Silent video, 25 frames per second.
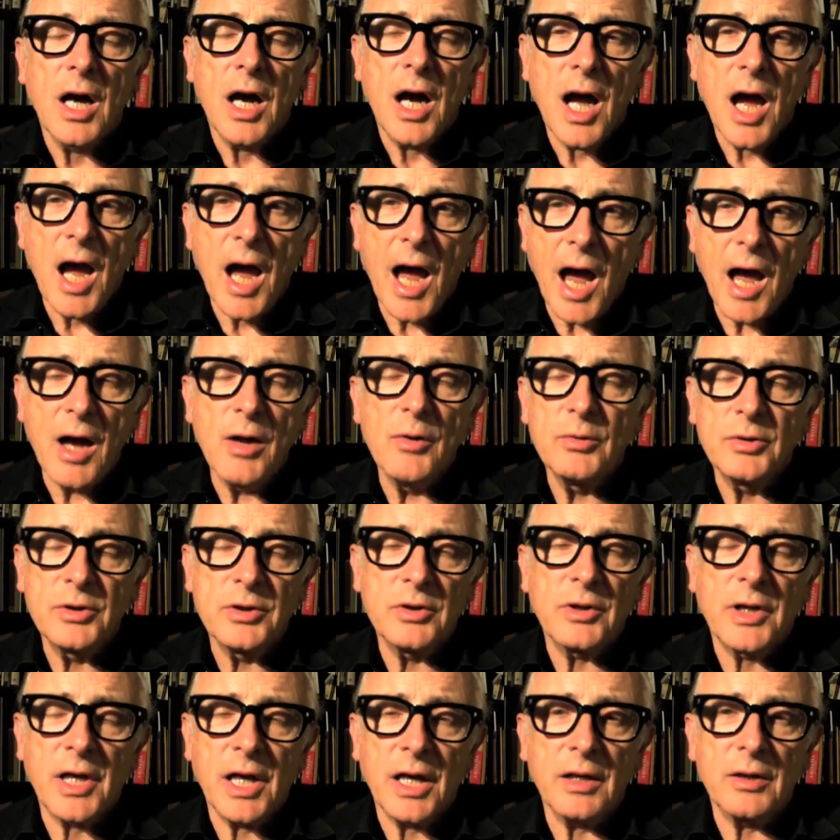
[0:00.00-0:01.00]
how to
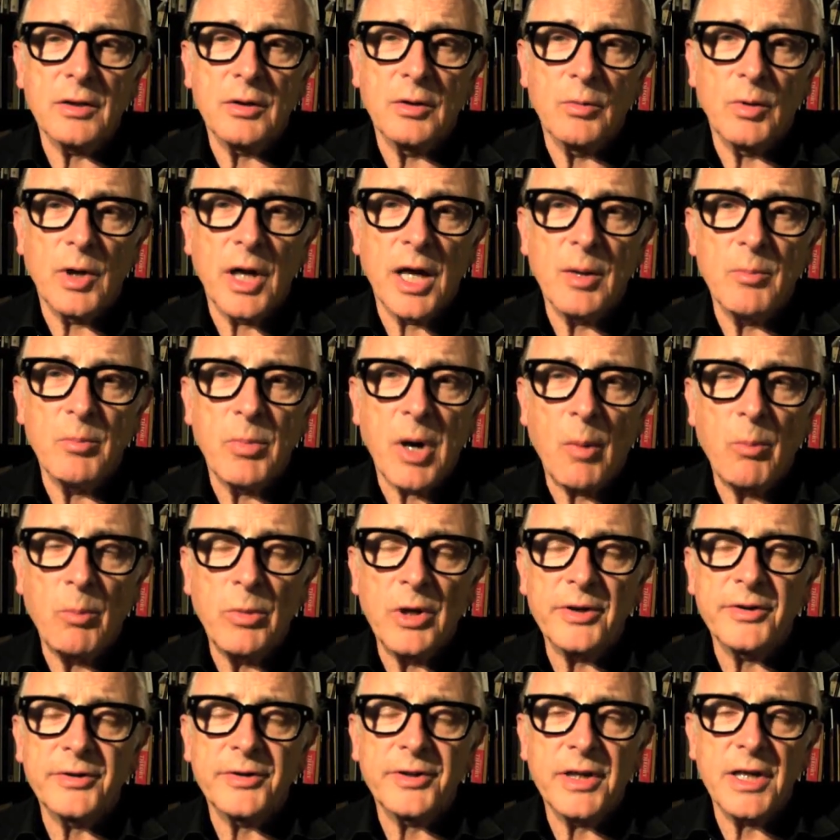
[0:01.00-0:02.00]
get the right
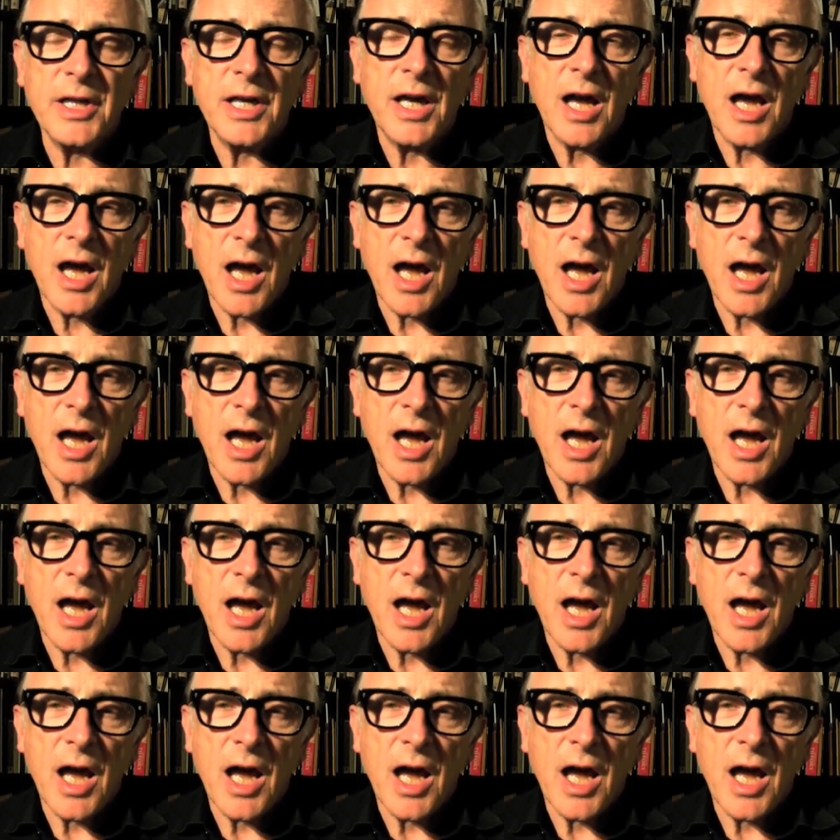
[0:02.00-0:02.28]
publicity,